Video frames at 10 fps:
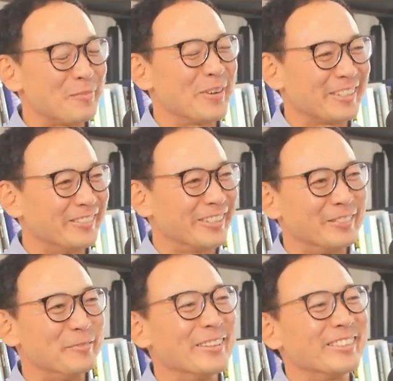perspective
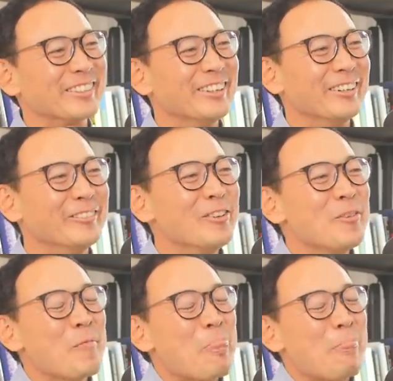on romantic love,
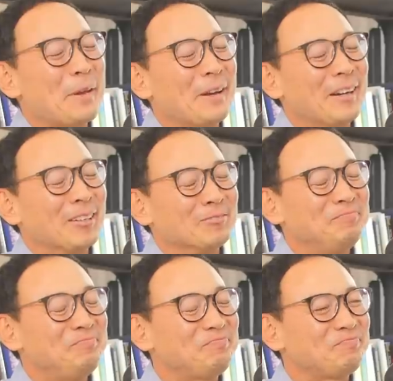
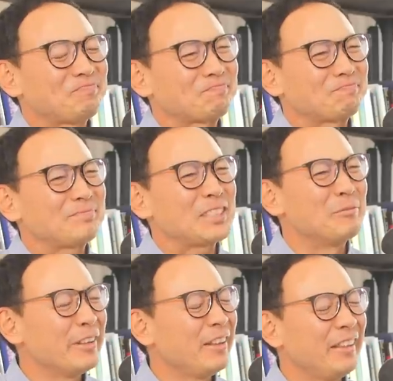um,
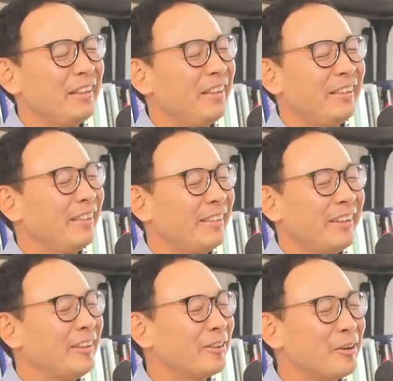but th-
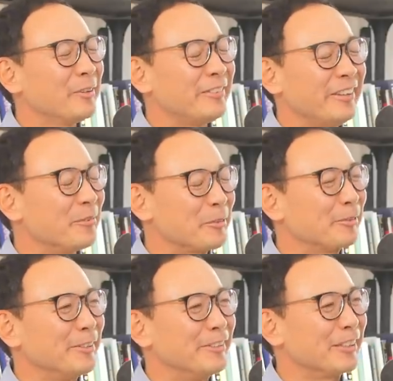th- you can almost see them
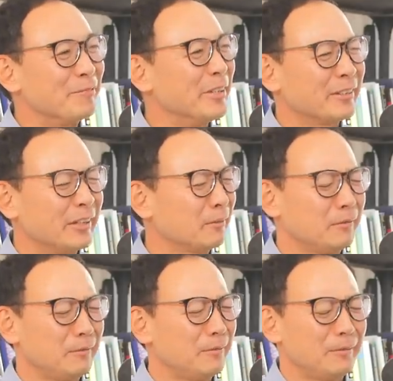squinting and being like,
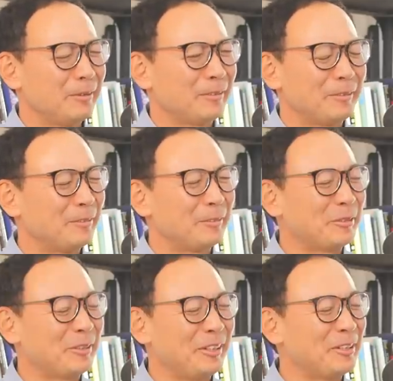
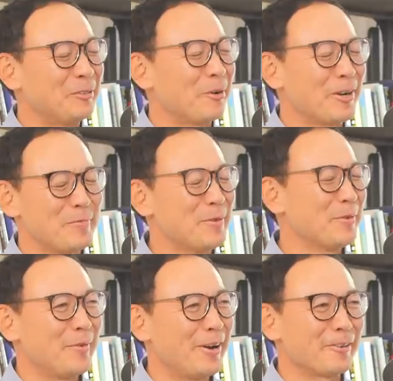you know, why are
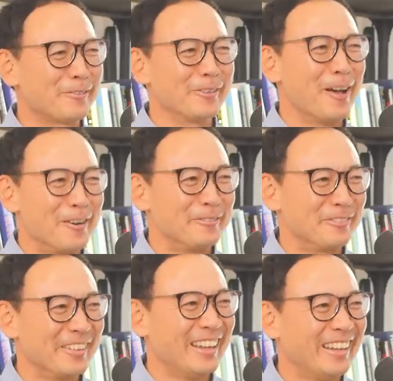people marrying for love?
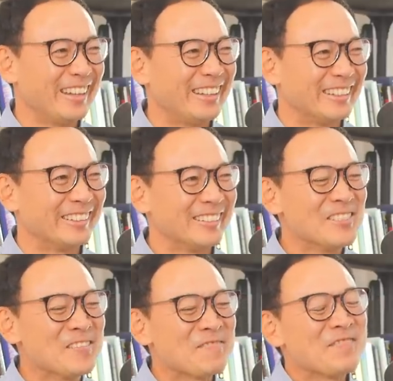Yeah, you yeah, know,
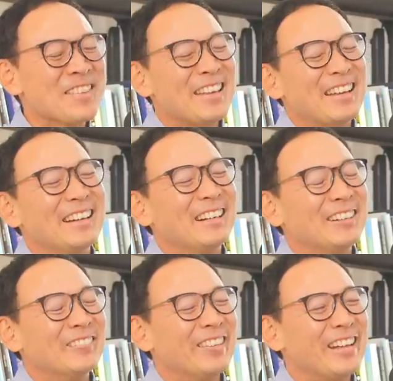yeah.
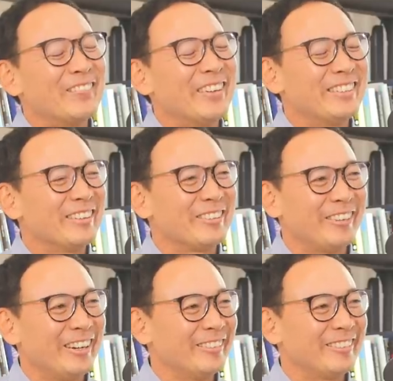Um, and that might sound
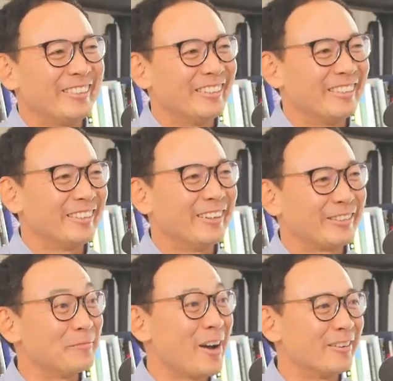strange to to
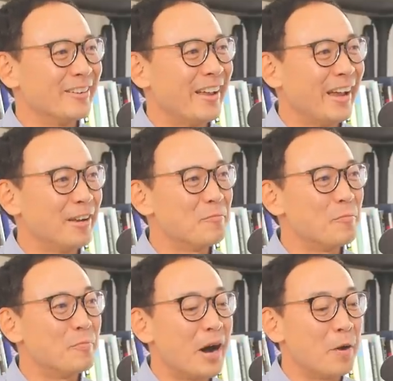us in modern day,
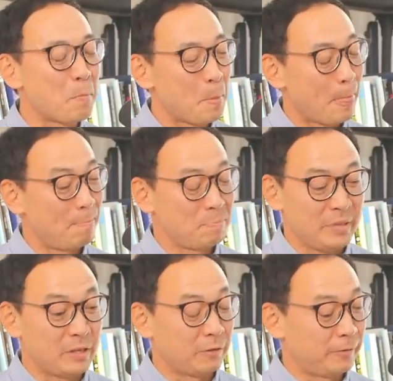but
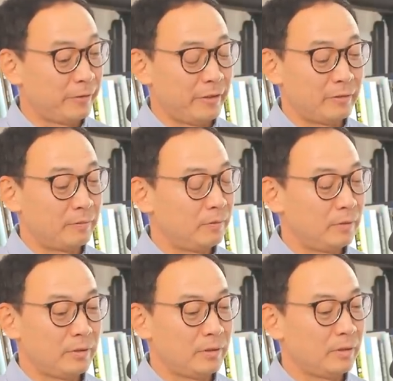you know, for the
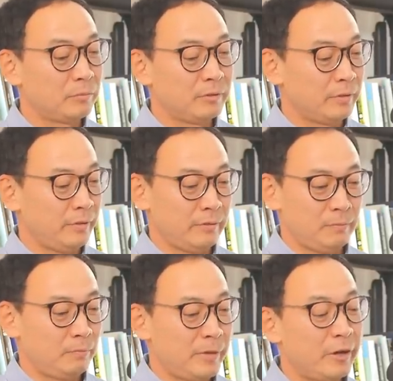um,
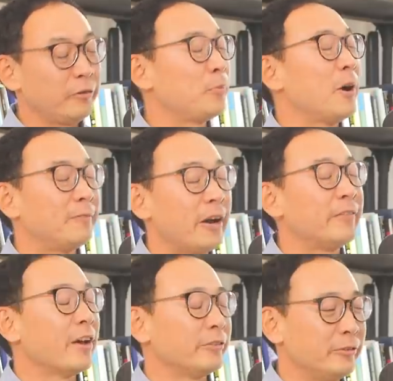marriage is about
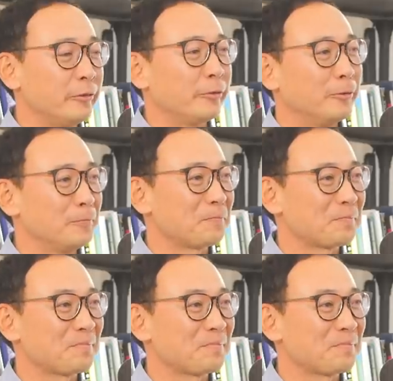five thousand years old.